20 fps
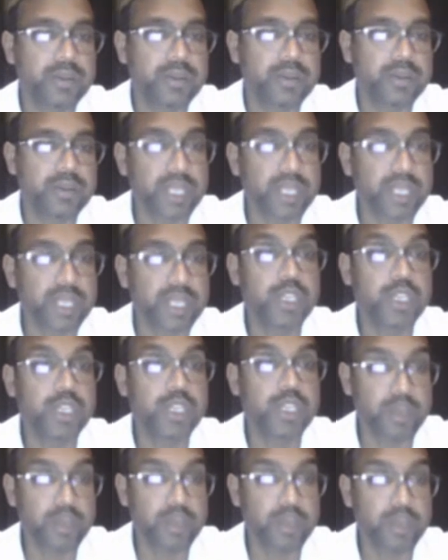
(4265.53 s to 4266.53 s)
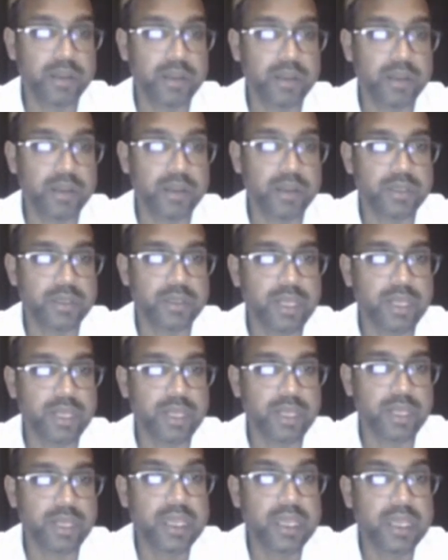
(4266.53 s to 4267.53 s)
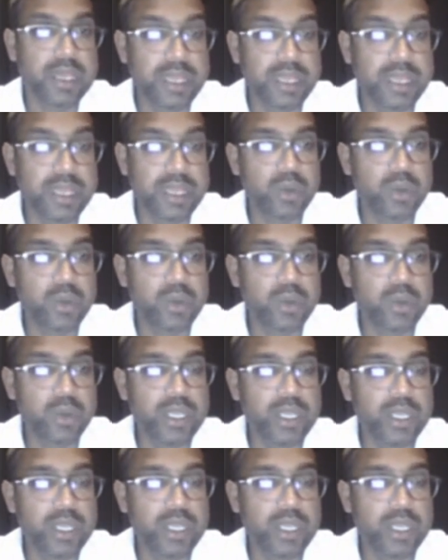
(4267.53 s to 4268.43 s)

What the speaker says: Those are the key audit matters. Including